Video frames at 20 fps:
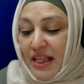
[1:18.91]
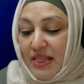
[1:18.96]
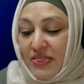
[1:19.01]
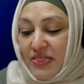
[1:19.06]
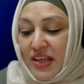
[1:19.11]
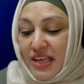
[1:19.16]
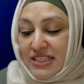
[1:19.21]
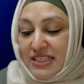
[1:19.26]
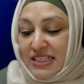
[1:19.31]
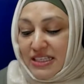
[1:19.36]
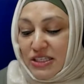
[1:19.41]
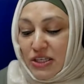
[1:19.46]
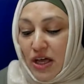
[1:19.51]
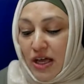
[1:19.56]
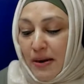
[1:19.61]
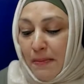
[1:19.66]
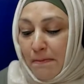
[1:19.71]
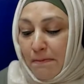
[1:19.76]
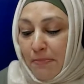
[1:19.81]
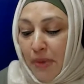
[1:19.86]
This is
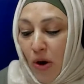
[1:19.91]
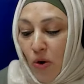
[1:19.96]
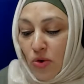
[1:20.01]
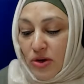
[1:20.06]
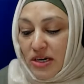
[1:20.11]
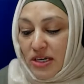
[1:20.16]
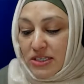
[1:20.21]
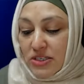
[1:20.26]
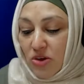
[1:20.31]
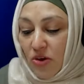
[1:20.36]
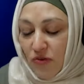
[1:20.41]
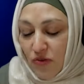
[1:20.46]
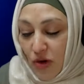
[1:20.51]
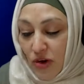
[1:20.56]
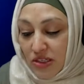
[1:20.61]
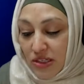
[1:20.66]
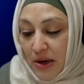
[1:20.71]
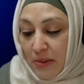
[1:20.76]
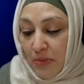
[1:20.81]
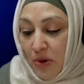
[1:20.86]
not a bonus or
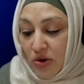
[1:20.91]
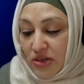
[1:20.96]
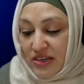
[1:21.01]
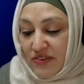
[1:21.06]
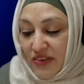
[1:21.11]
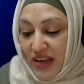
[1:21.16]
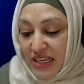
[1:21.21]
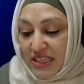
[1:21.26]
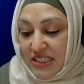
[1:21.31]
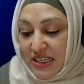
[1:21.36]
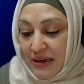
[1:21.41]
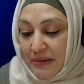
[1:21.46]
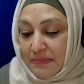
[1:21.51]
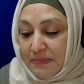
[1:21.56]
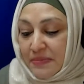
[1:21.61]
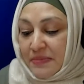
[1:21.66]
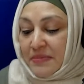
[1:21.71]
motivation.